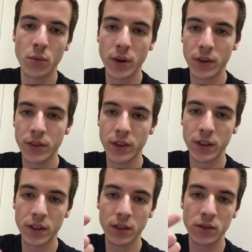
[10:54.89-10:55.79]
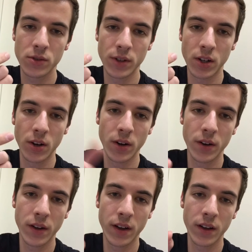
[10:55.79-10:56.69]
where the
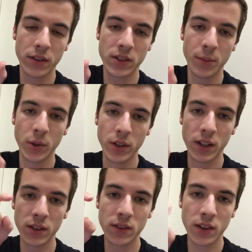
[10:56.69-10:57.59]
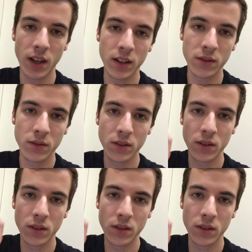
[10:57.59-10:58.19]
trigger assembly is that